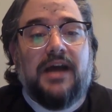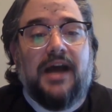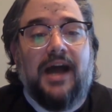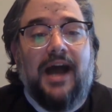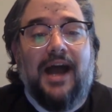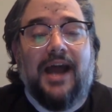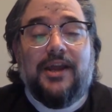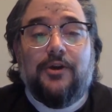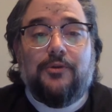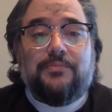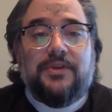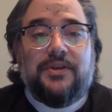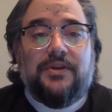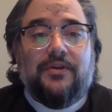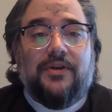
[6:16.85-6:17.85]
I hope
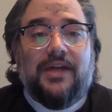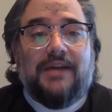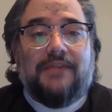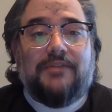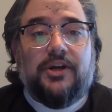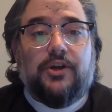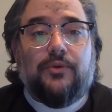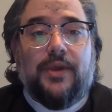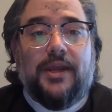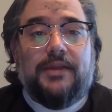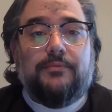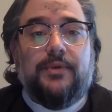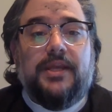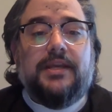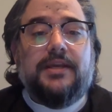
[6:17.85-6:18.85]
that you all have a
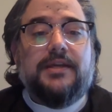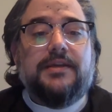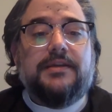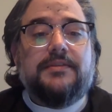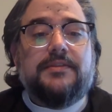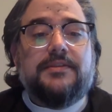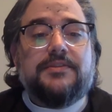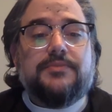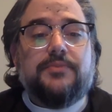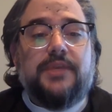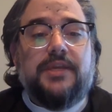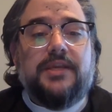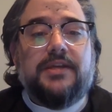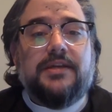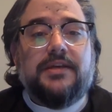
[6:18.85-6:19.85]
great week this
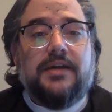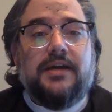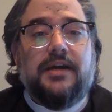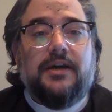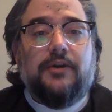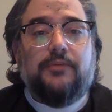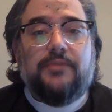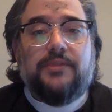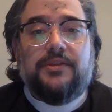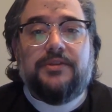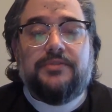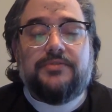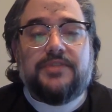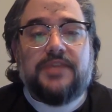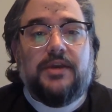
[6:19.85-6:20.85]
week. I hope that
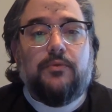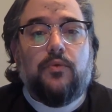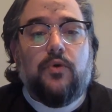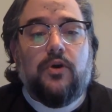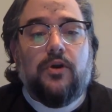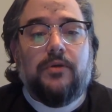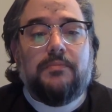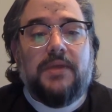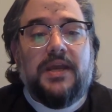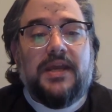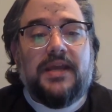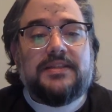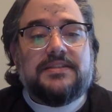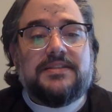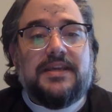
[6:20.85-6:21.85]
you stay warm
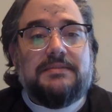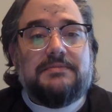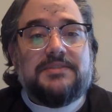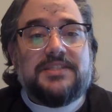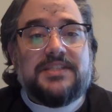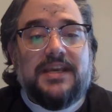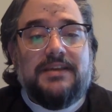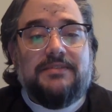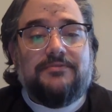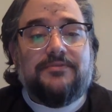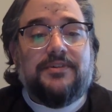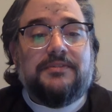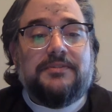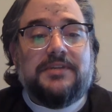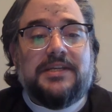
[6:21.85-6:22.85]
and stay safe.
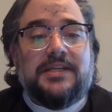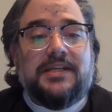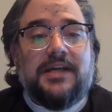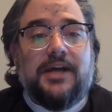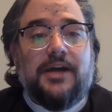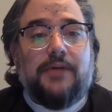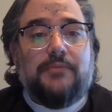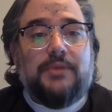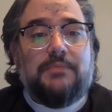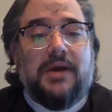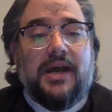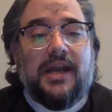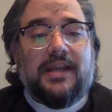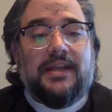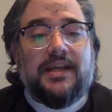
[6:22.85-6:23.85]
I'll be
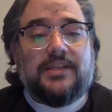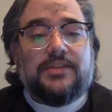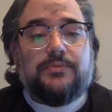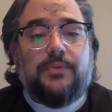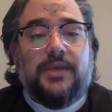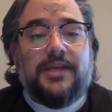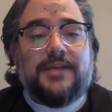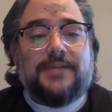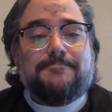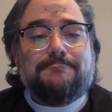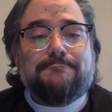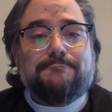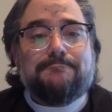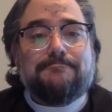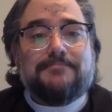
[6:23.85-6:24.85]
back next week.
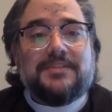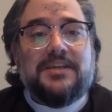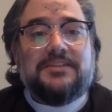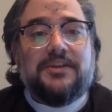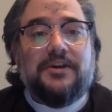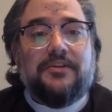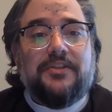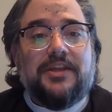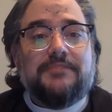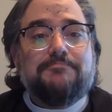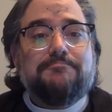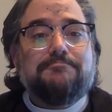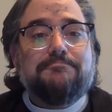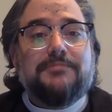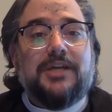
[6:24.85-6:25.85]
Until then,
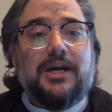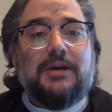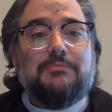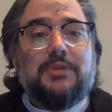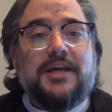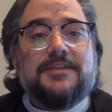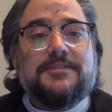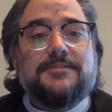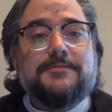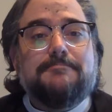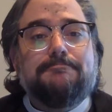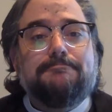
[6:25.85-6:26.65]
God bless.